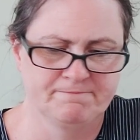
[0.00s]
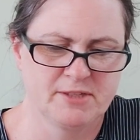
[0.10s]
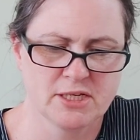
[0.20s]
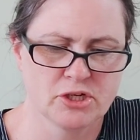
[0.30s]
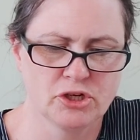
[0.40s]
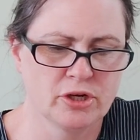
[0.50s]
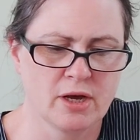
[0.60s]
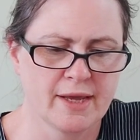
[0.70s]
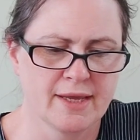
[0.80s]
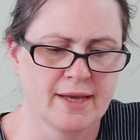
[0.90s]
"Doesn't look
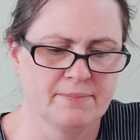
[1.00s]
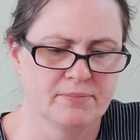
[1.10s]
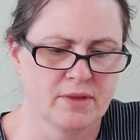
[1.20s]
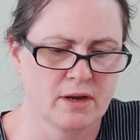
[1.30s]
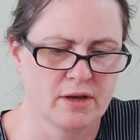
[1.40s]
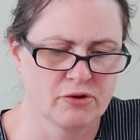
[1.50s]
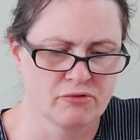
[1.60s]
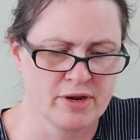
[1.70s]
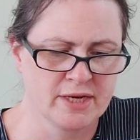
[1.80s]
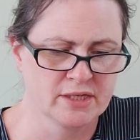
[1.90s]
like it," I
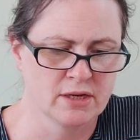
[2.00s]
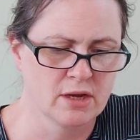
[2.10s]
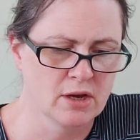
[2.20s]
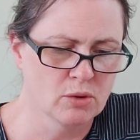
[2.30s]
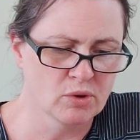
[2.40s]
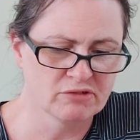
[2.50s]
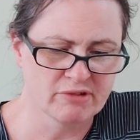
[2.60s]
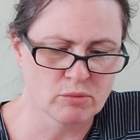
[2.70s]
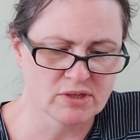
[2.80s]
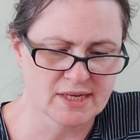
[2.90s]
agreed,
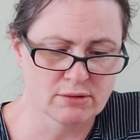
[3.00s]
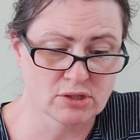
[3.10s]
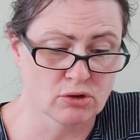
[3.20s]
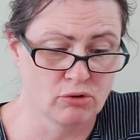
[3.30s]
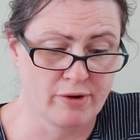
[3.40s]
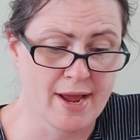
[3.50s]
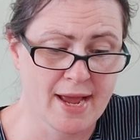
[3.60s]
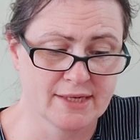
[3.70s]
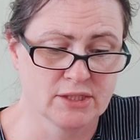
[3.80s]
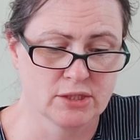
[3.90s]
wondering what else Gloria
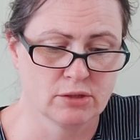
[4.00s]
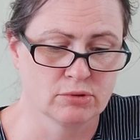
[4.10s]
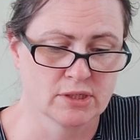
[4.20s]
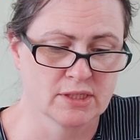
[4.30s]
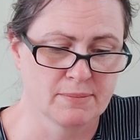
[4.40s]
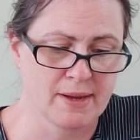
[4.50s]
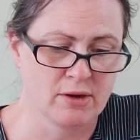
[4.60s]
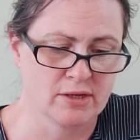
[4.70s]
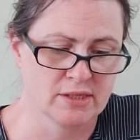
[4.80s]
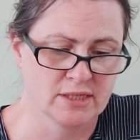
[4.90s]
hadn't told us
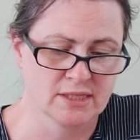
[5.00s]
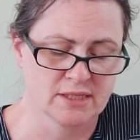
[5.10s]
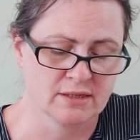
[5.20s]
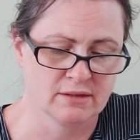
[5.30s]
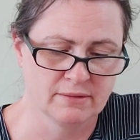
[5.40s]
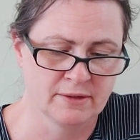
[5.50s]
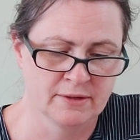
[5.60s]
about his sister.